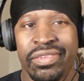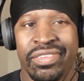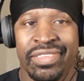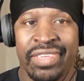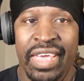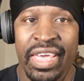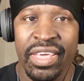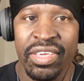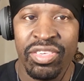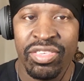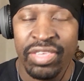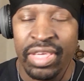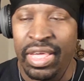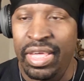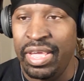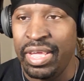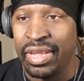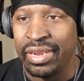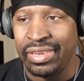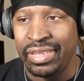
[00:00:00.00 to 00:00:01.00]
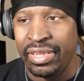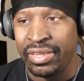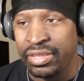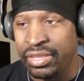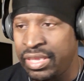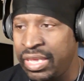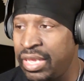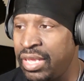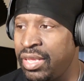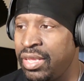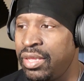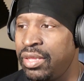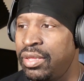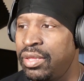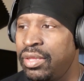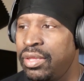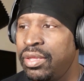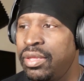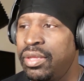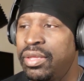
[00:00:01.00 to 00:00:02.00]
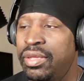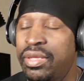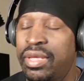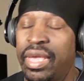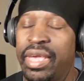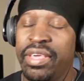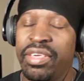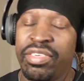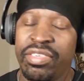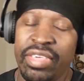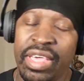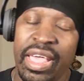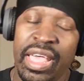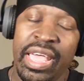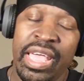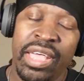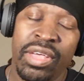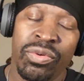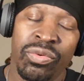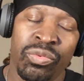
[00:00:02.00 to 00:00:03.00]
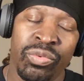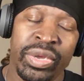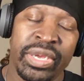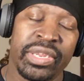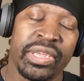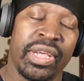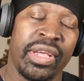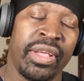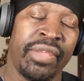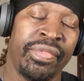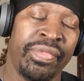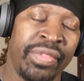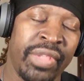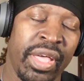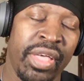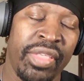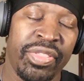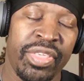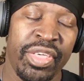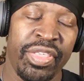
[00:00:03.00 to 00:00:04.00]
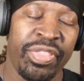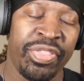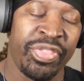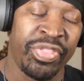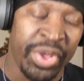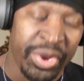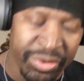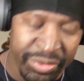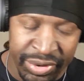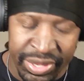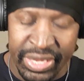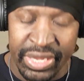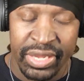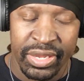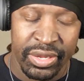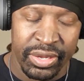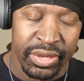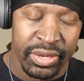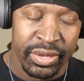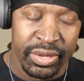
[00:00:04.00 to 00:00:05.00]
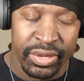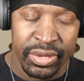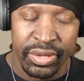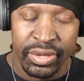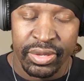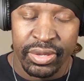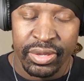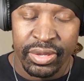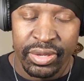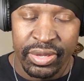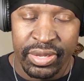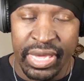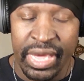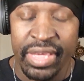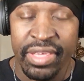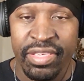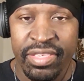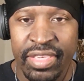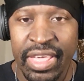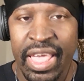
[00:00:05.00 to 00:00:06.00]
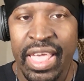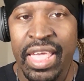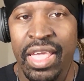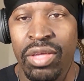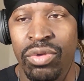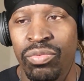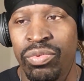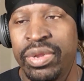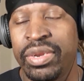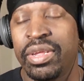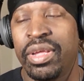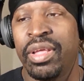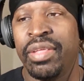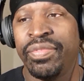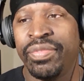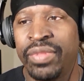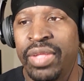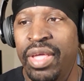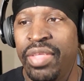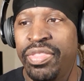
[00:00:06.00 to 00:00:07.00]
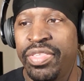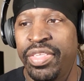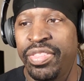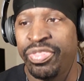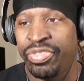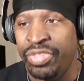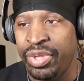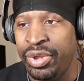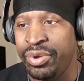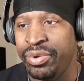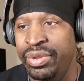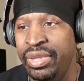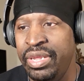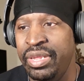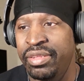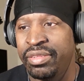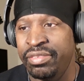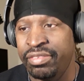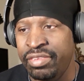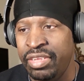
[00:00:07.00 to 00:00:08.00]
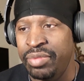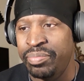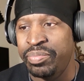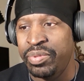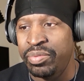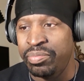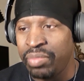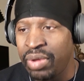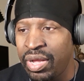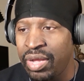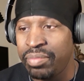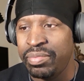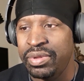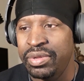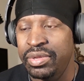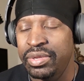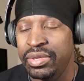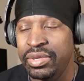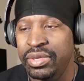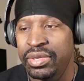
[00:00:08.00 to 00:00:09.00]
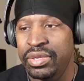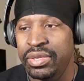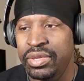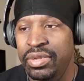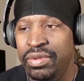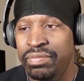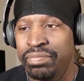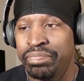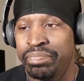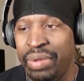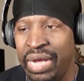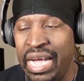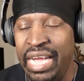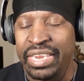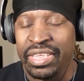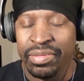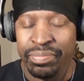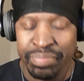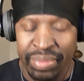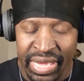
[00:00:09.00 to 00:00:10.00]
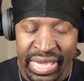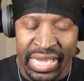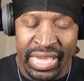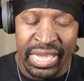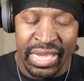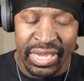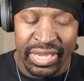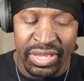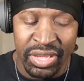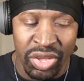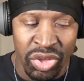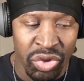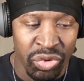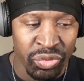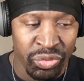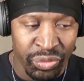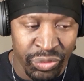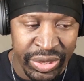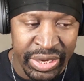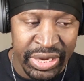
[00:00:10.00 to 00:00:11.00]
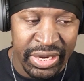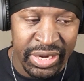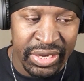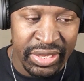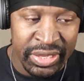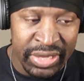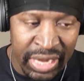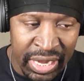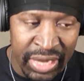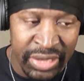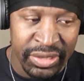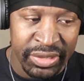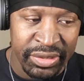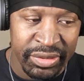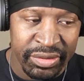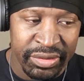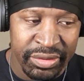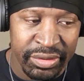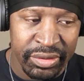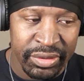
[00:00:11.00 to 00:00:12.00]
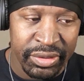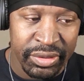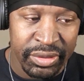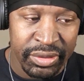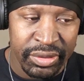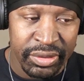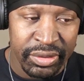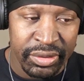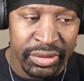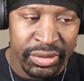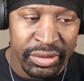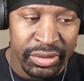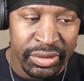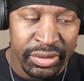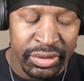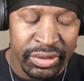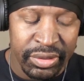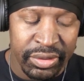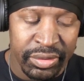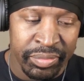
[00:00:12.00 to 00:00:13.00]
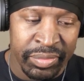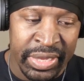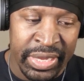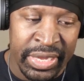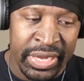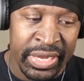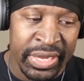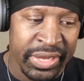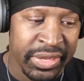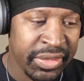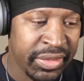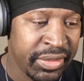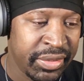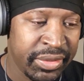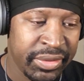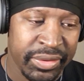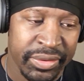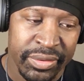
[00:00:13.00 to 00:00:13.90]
K-Shine again. K-Shine with another 30. K-Shine with another 30 zip 'em up body bag on Reed Dollars. Man,